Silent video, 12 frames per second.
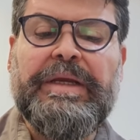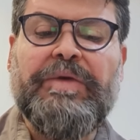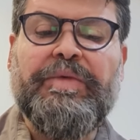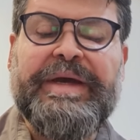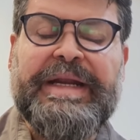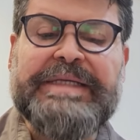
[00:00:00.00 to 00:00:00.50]

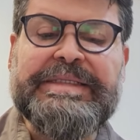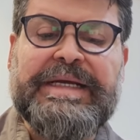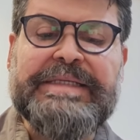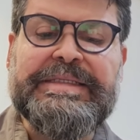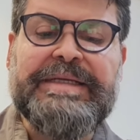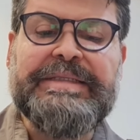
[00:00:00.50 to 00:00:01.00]
whereas
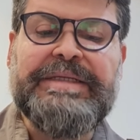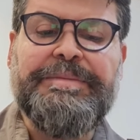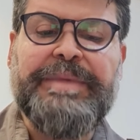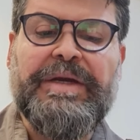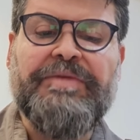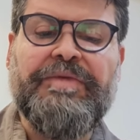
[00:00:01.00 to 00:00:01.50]
a study
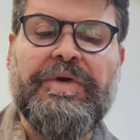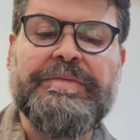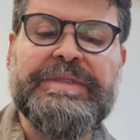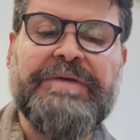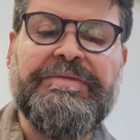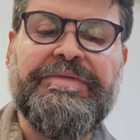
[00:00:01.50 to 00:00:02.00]

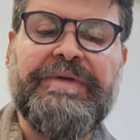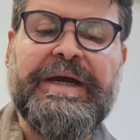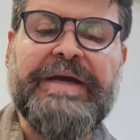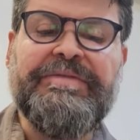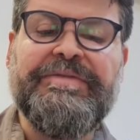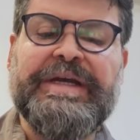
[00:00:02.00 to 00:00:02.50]
performed in
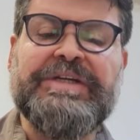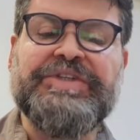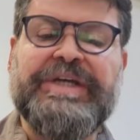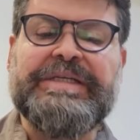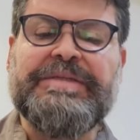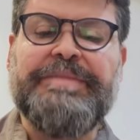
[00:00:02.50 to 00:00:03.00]
5
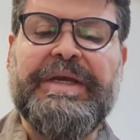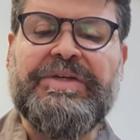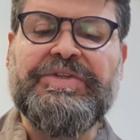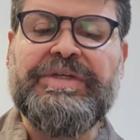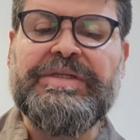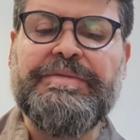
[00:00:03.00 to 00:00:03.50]
HS
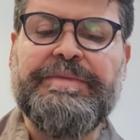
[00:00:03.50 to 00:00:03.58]
patients